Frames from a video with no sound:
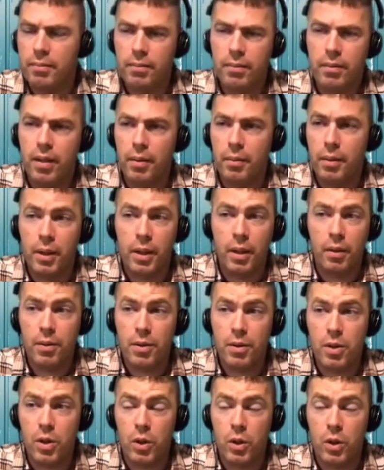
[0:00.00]
I mean, that
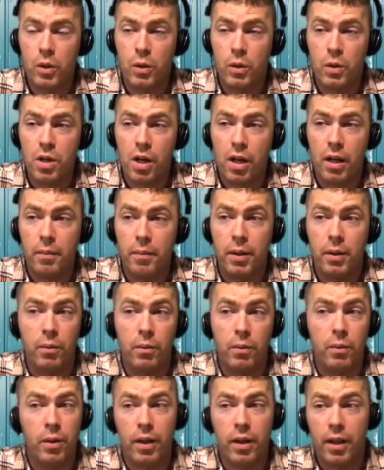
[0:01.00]
was huge. I mean, when
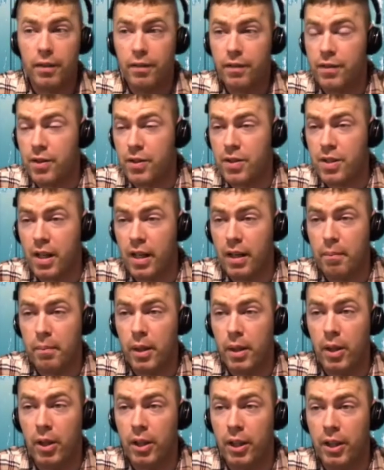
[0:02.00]
I first got
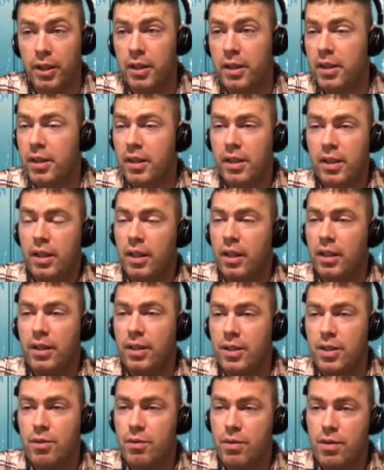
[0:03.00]
married, and
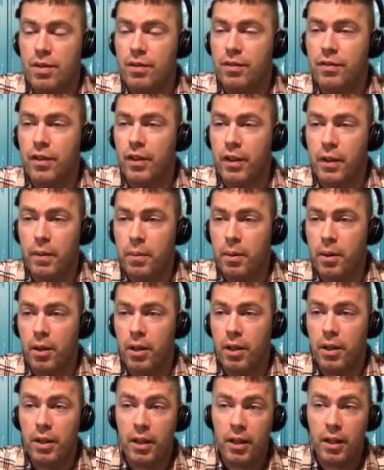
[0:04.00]
this was the funny
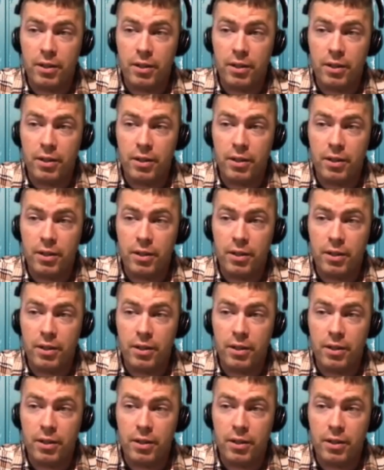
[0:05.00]
part.